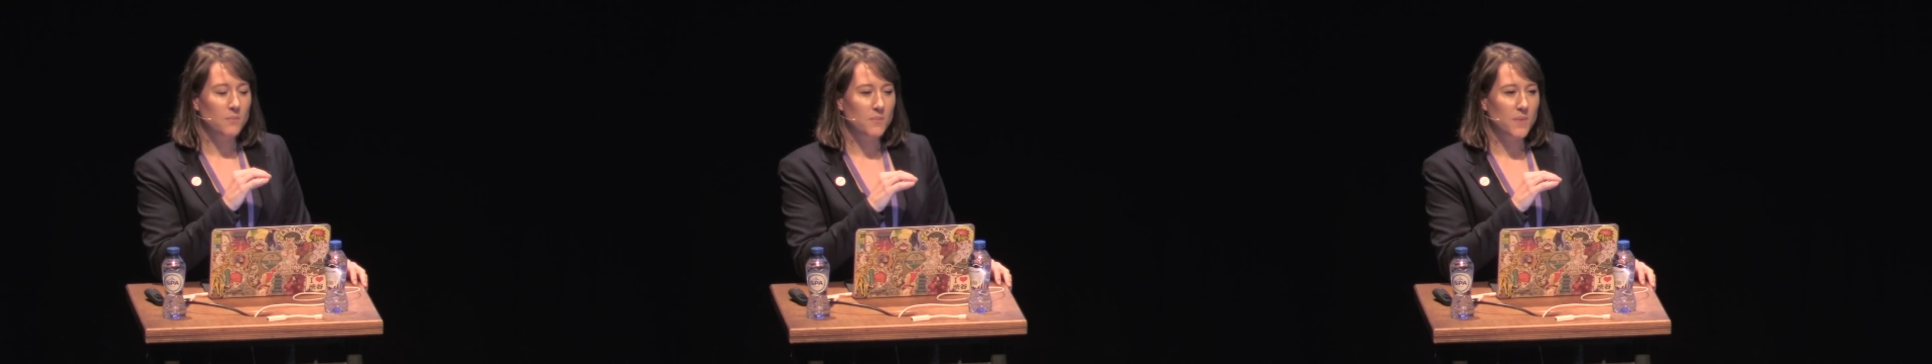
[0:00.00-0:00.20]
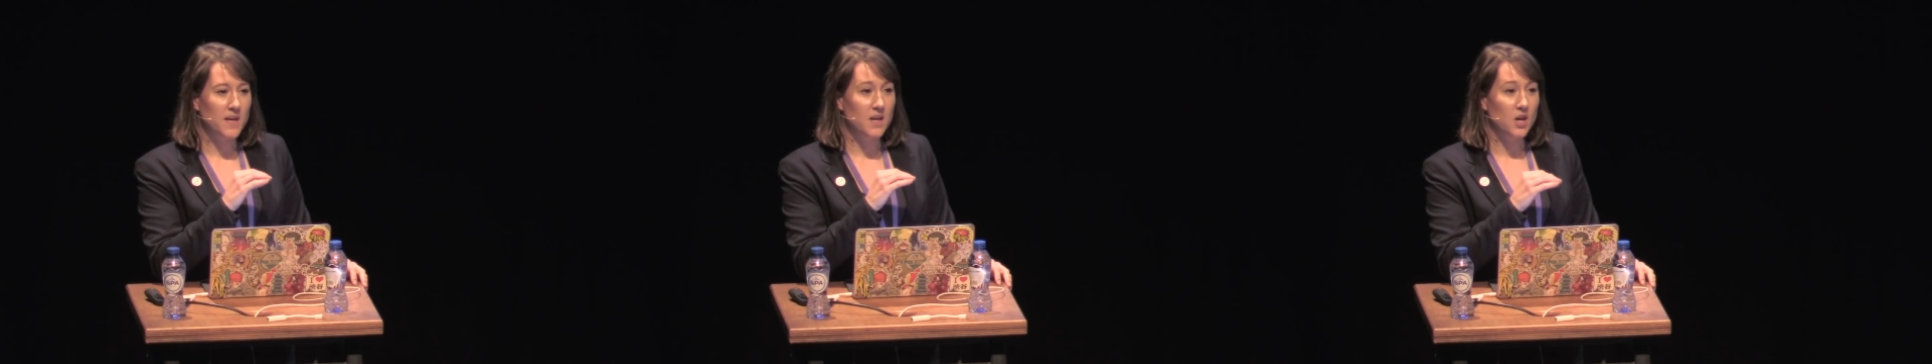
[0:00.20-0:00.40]

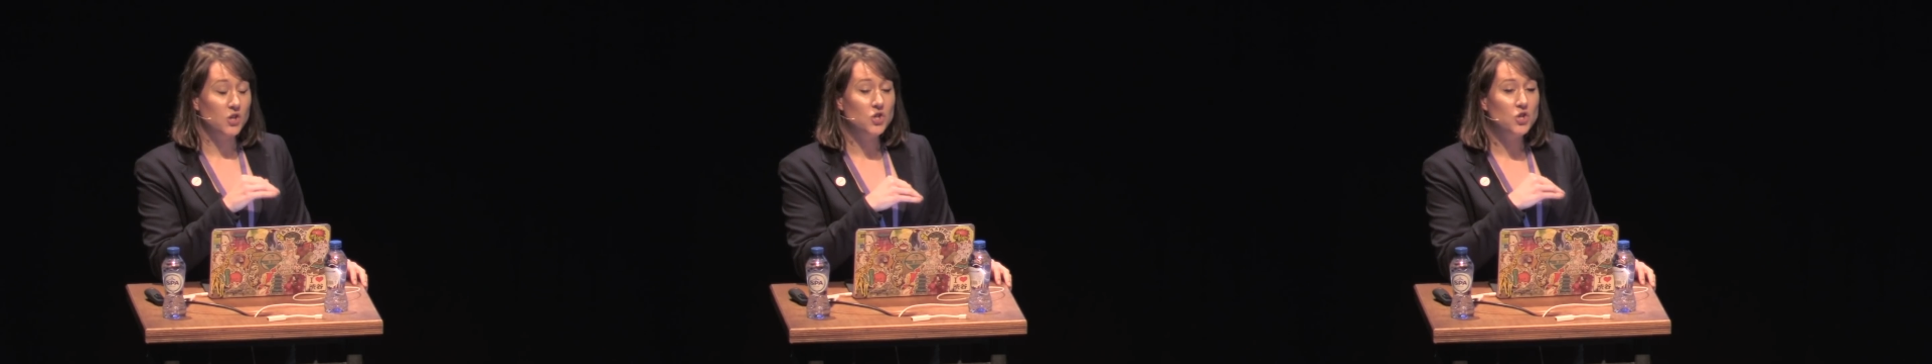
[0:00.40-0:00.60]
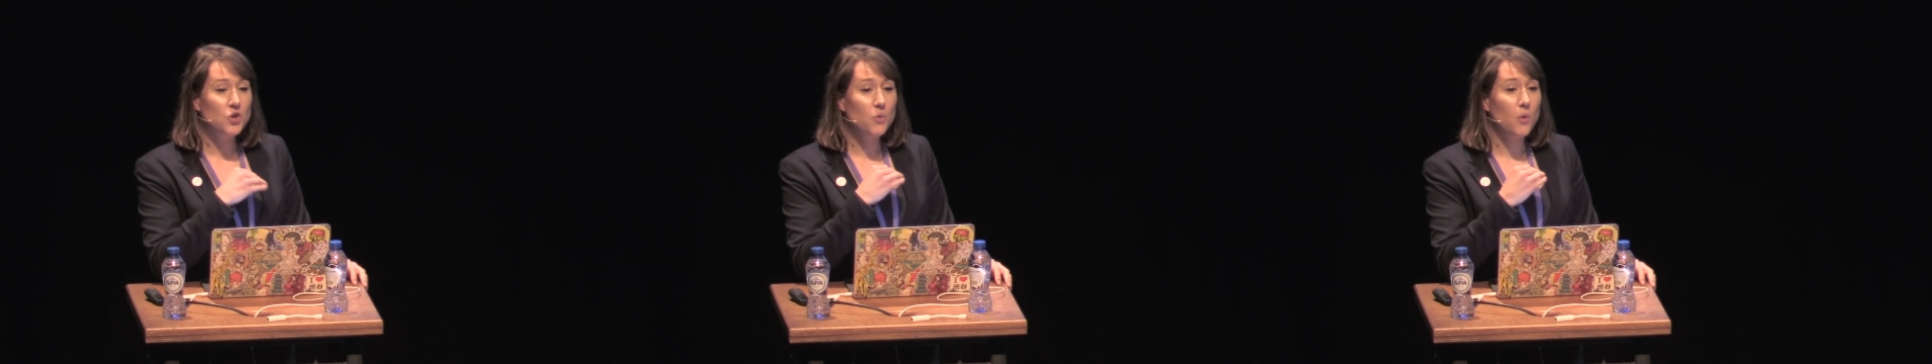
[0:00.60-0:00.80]
be a
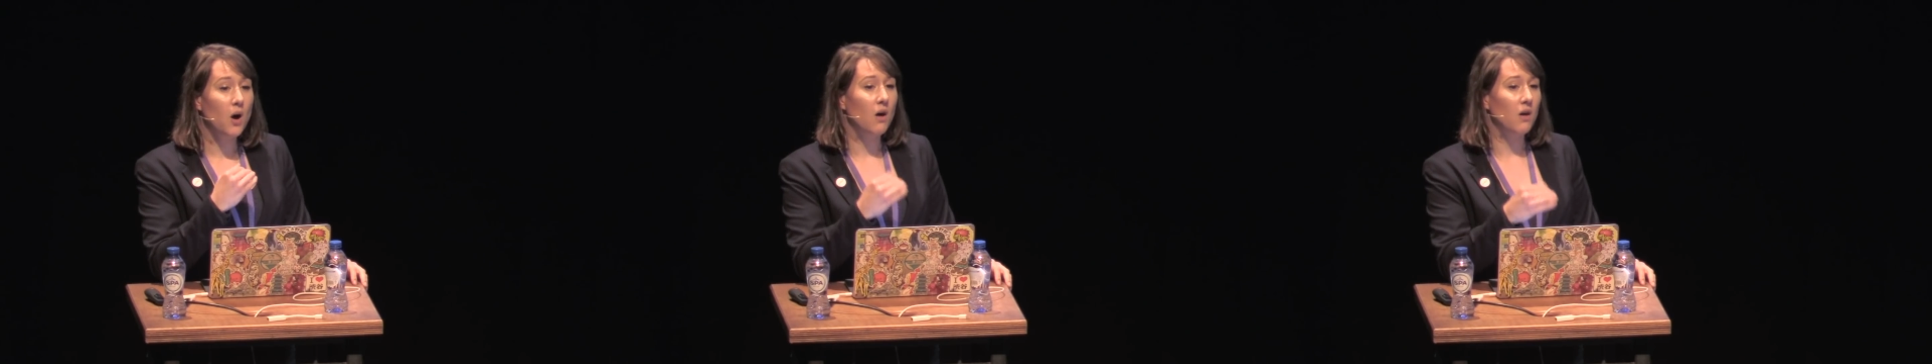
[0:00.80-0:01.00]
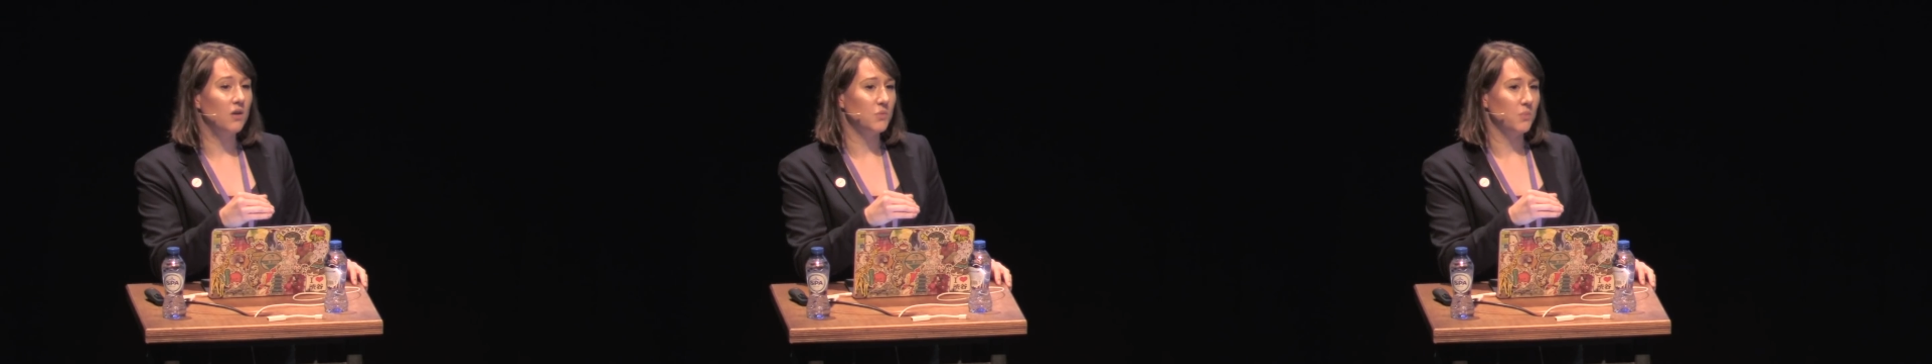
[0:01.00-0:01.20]
new
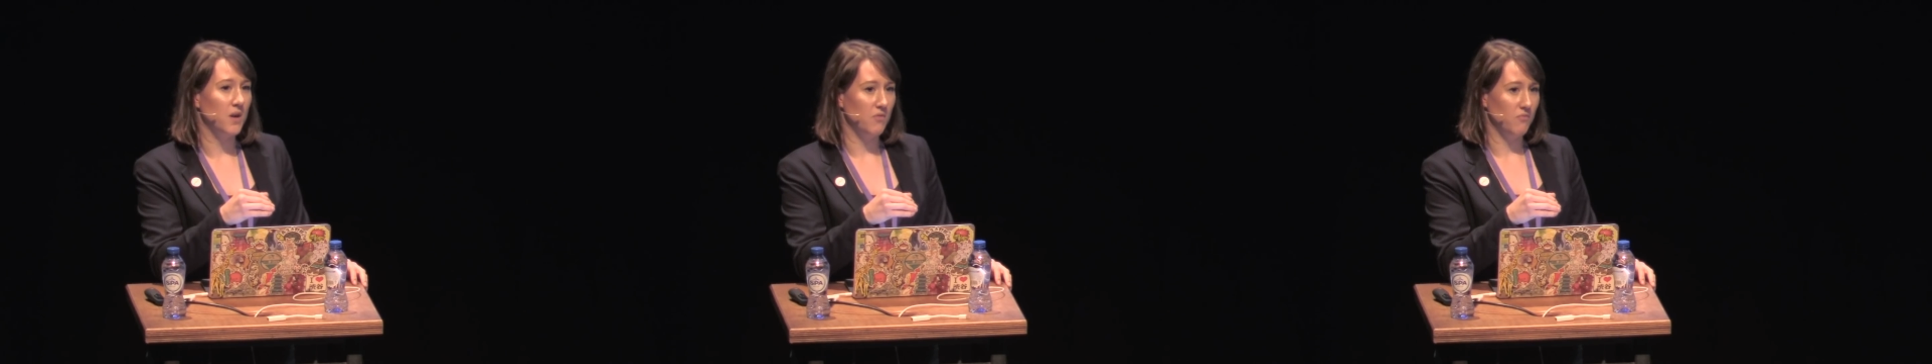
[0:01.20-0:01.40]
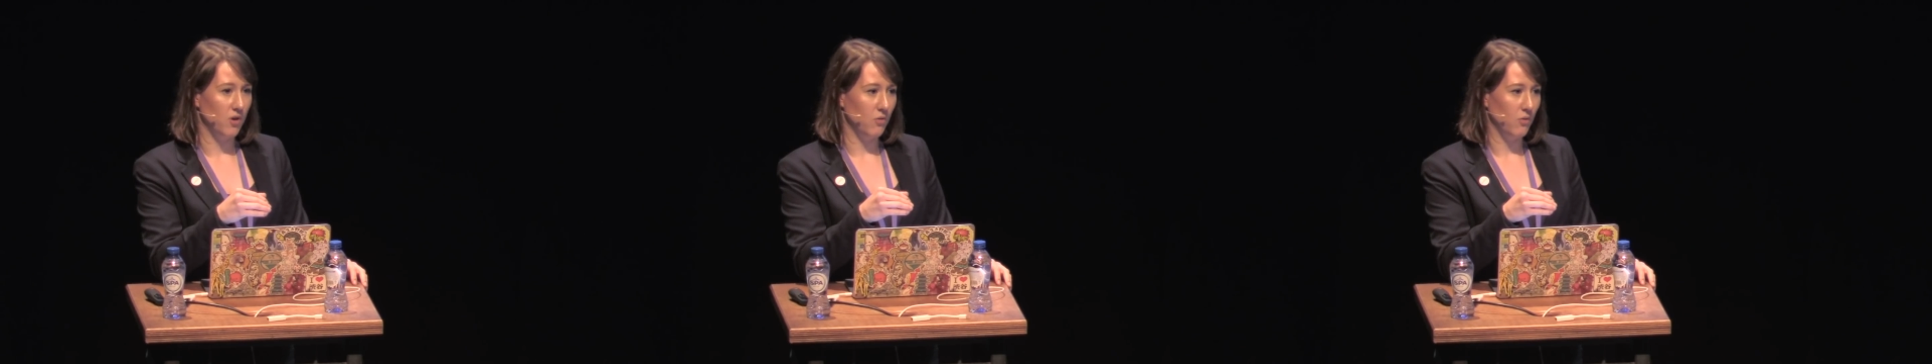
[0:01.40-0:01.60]

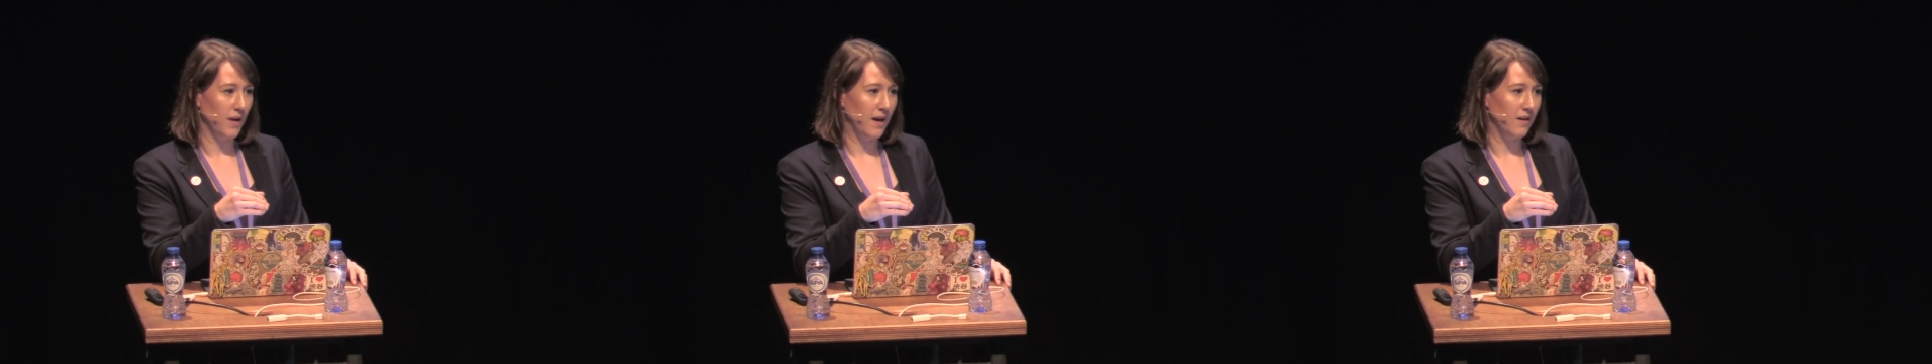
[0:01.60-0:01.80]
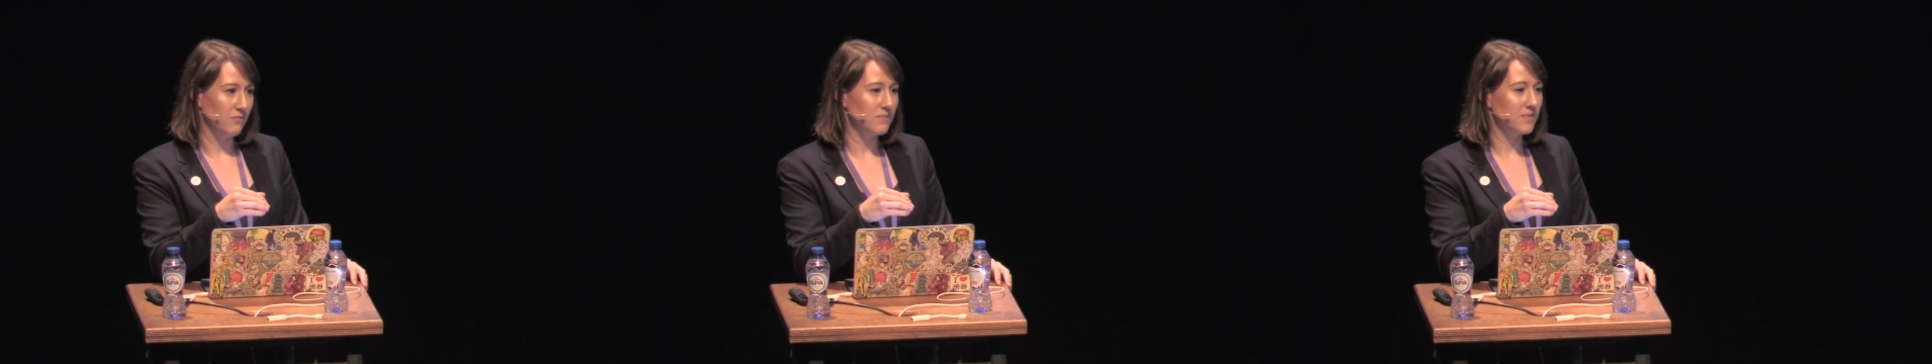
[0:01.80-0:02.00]
hardware
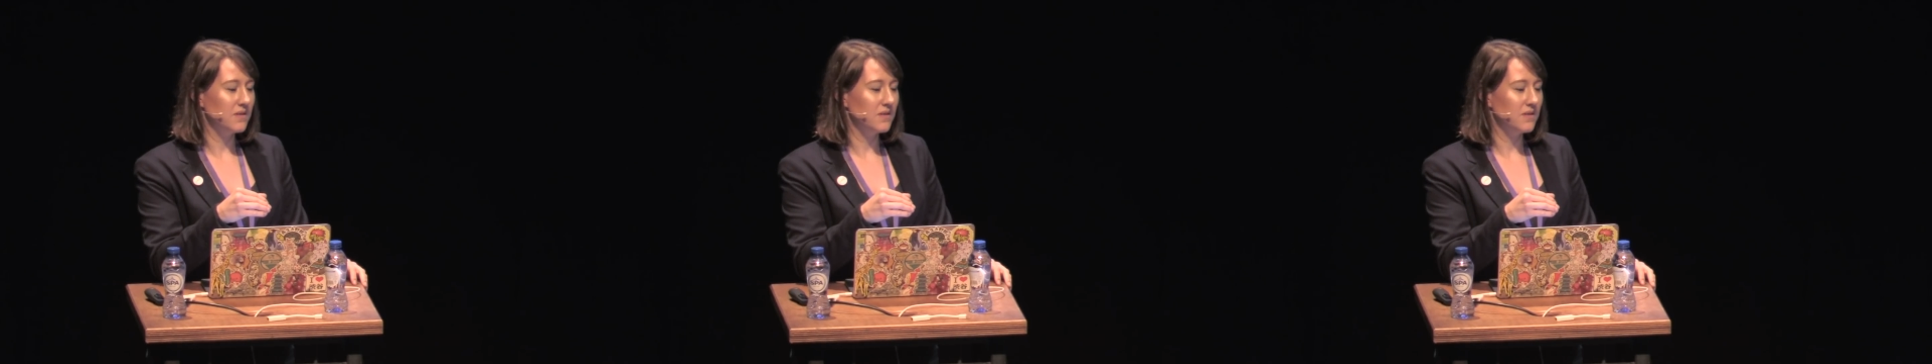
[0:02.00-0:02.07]
rollout.